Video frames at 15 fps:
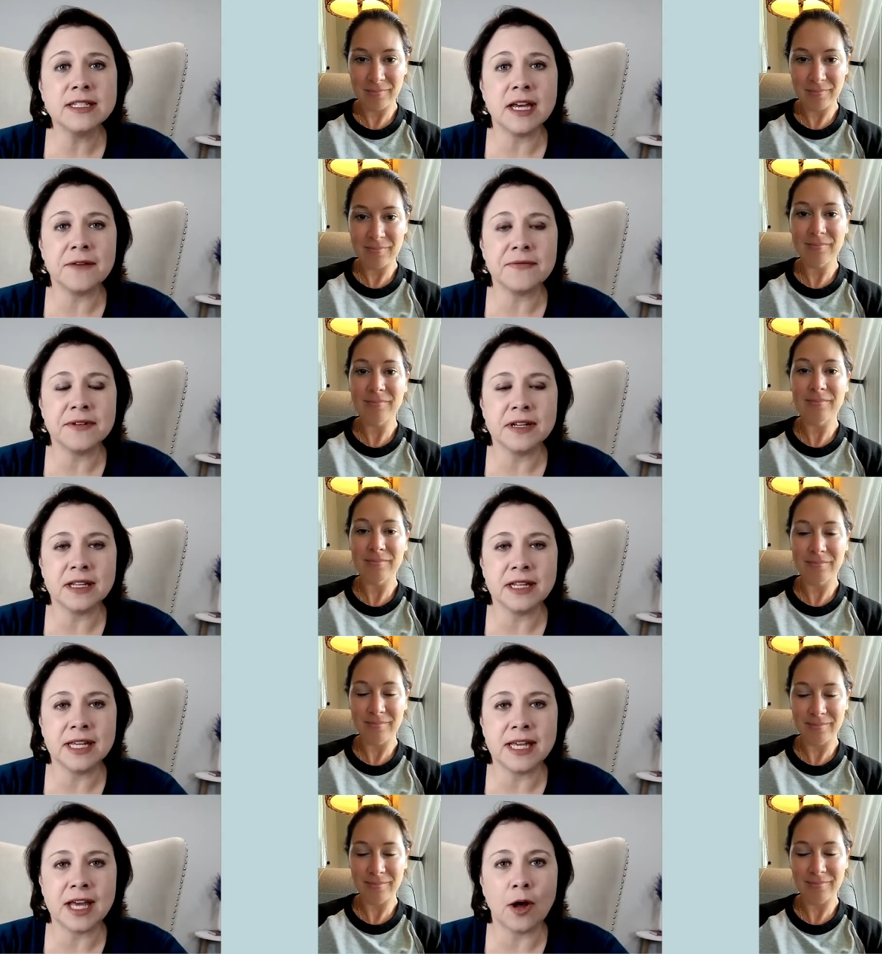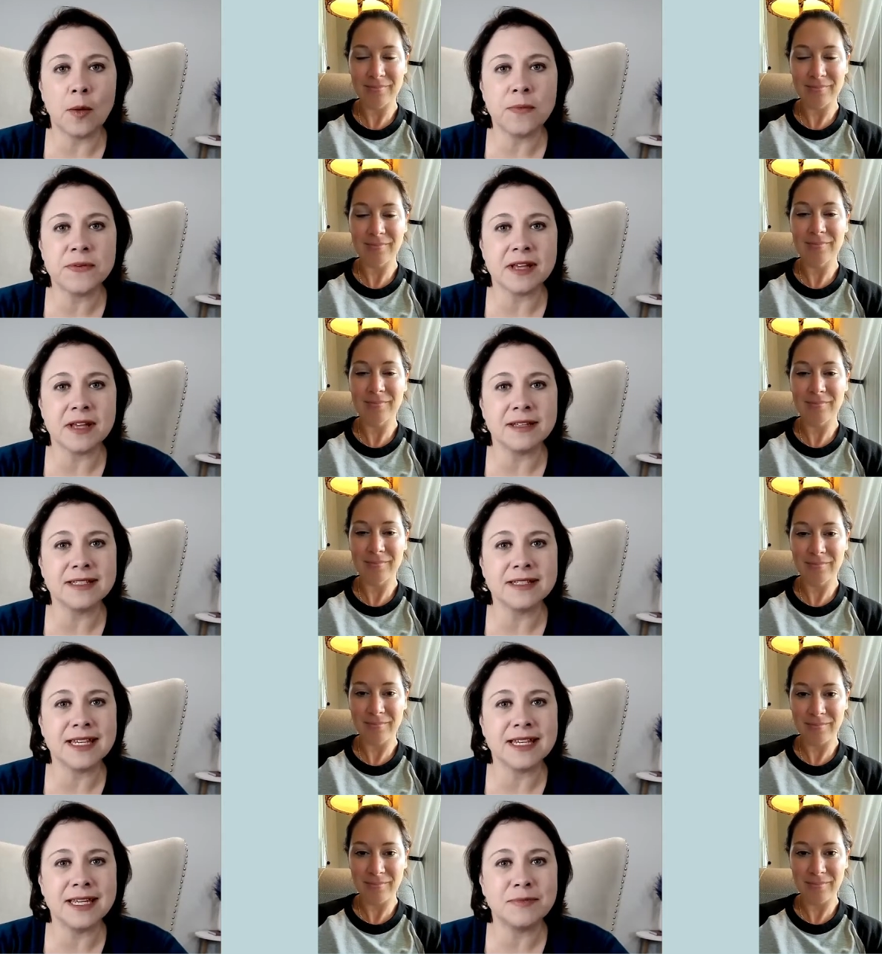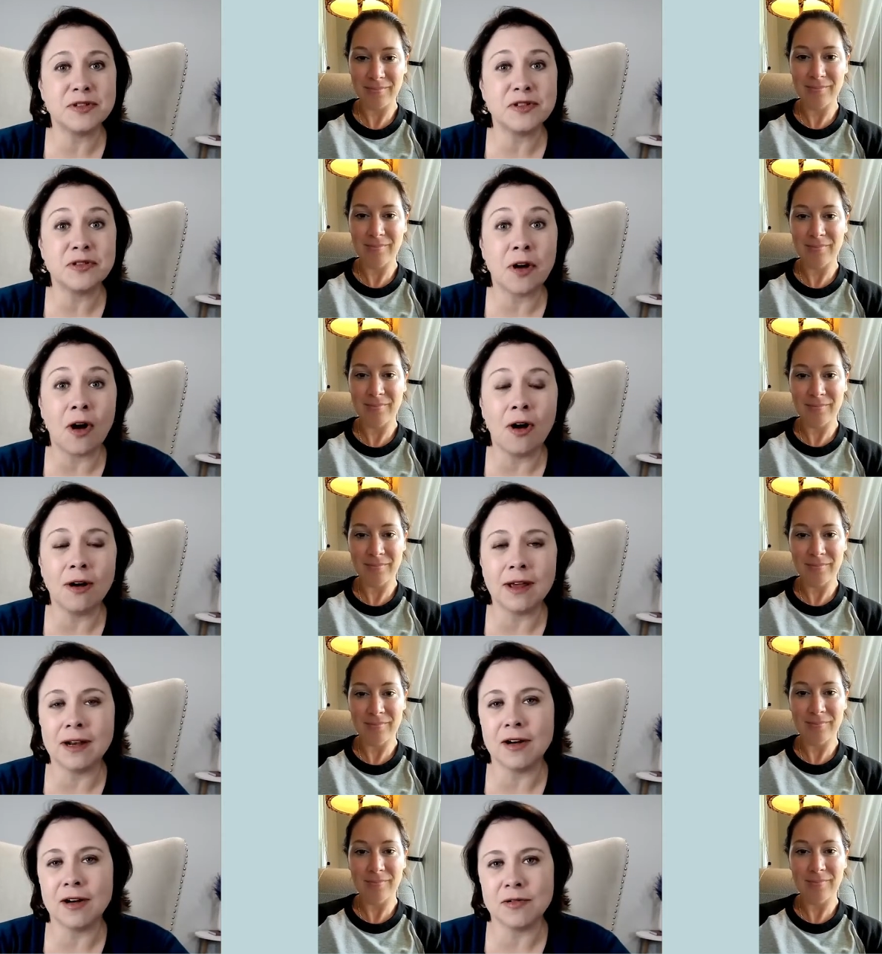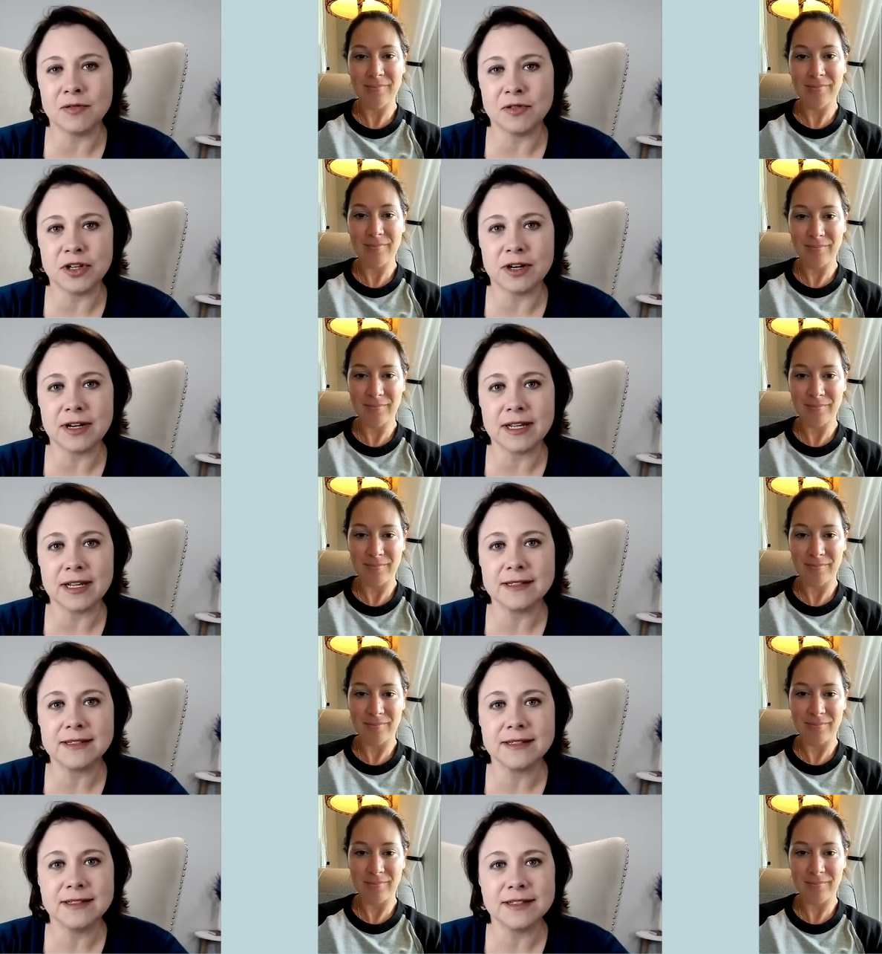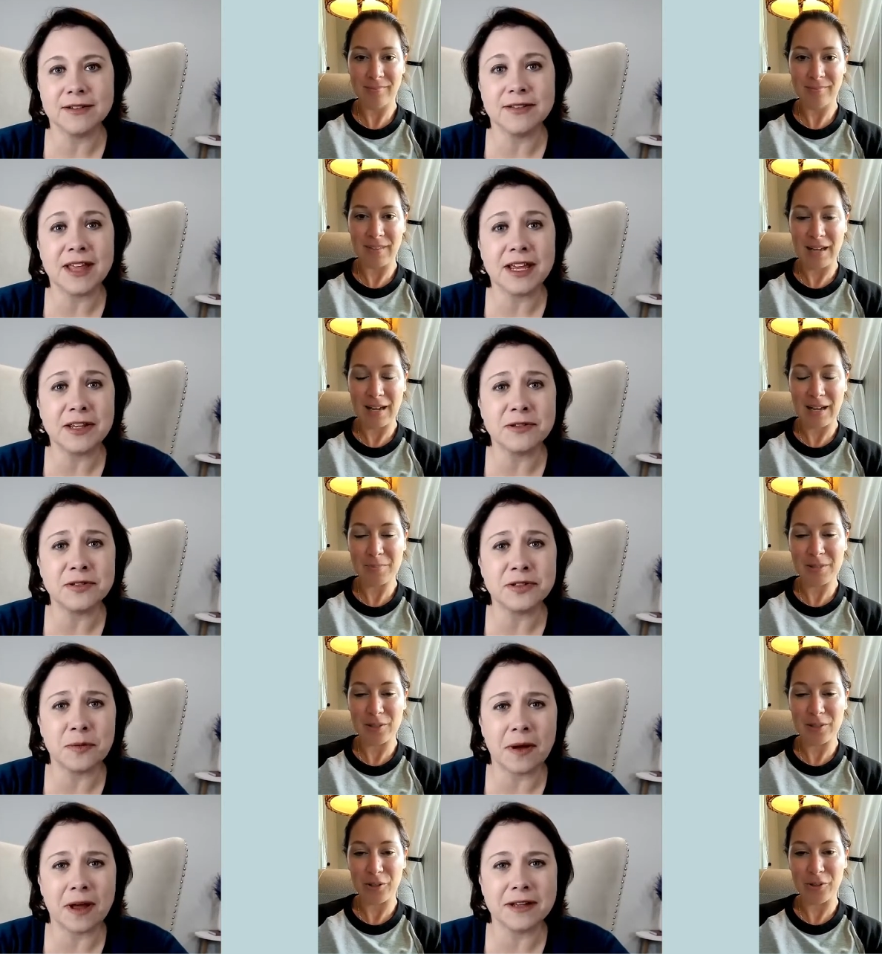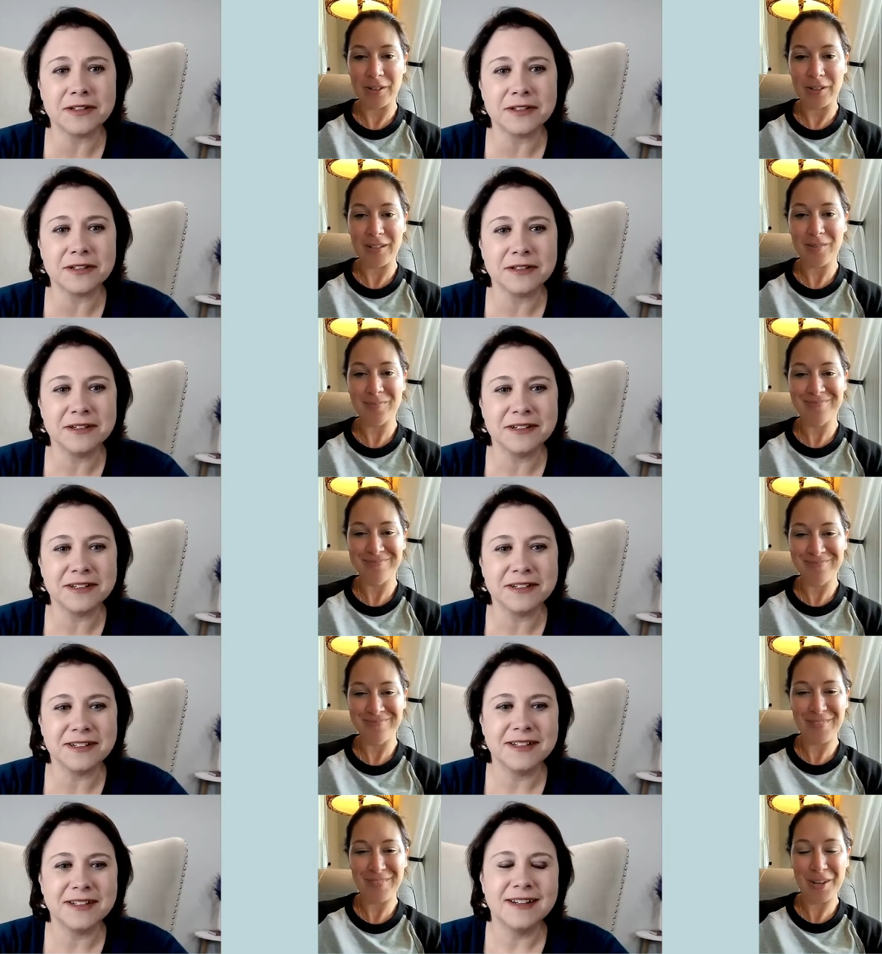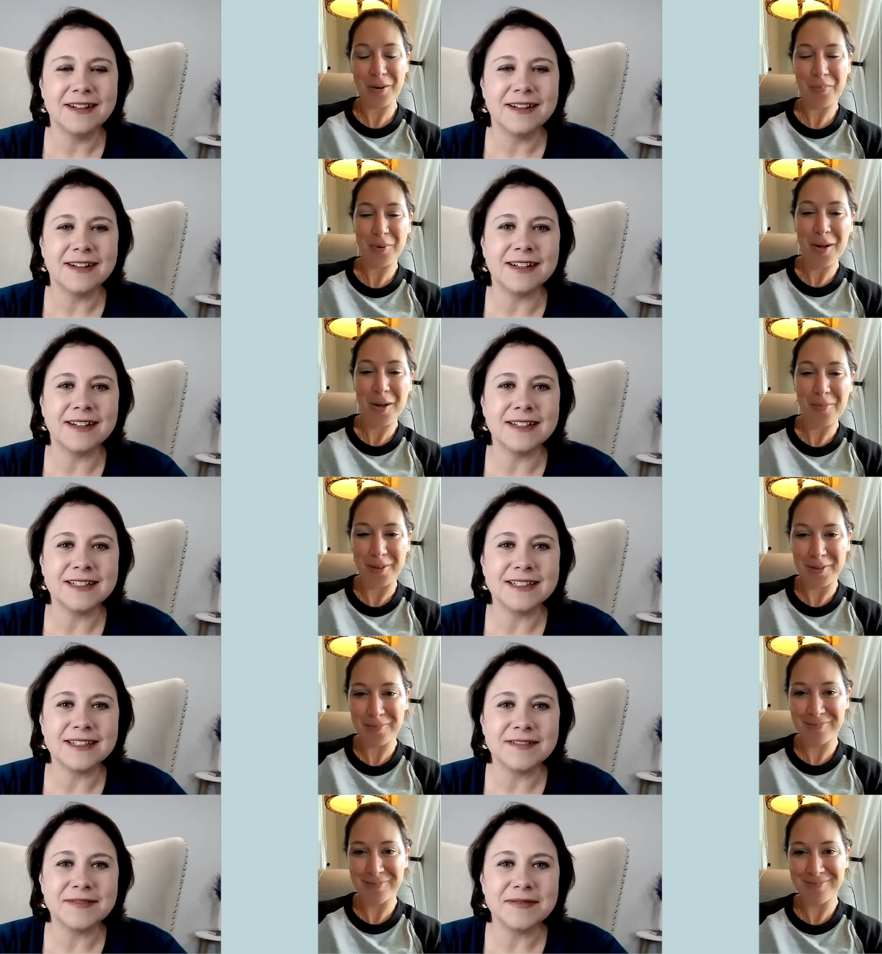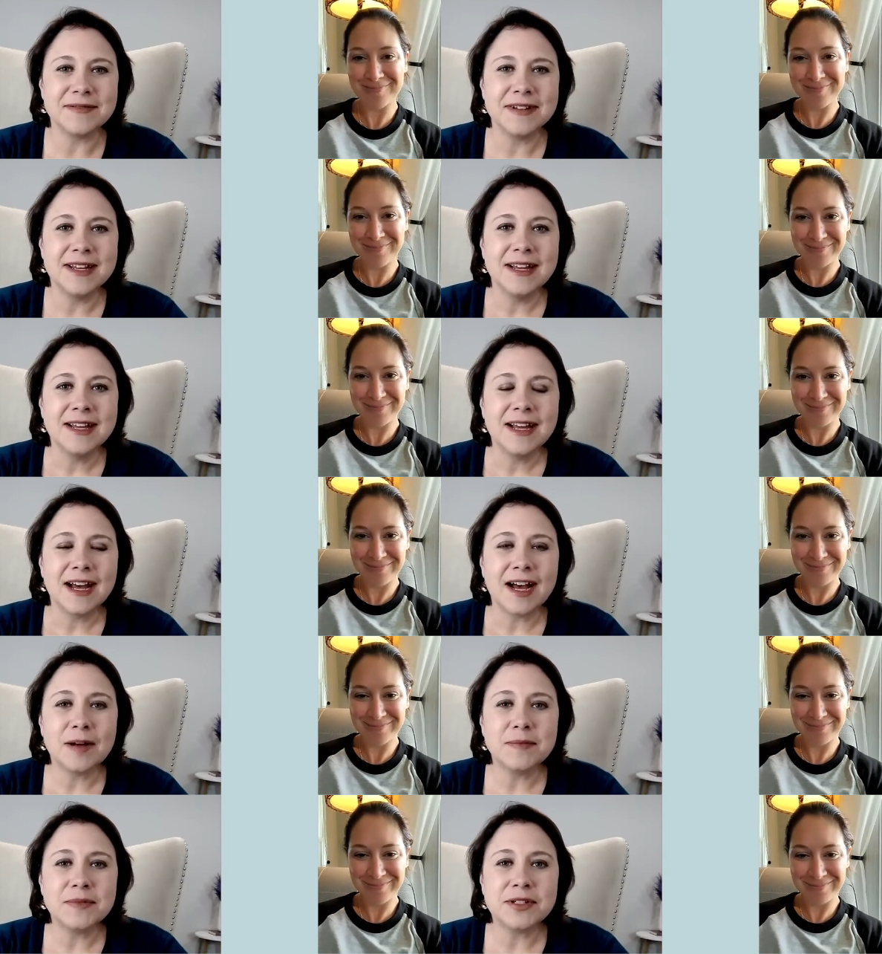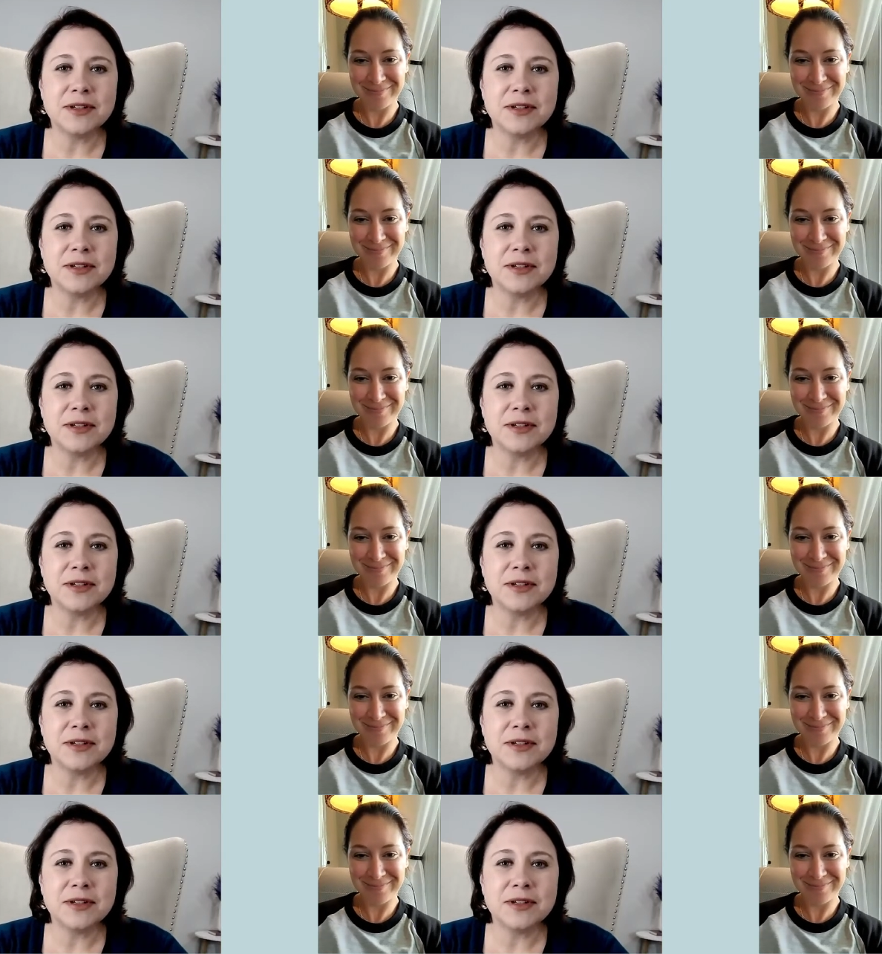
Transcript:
Speaker 1: definitely helps us keep strong in our own journeys. So thank Absolutely. you so much. No problem. Awesome. Um,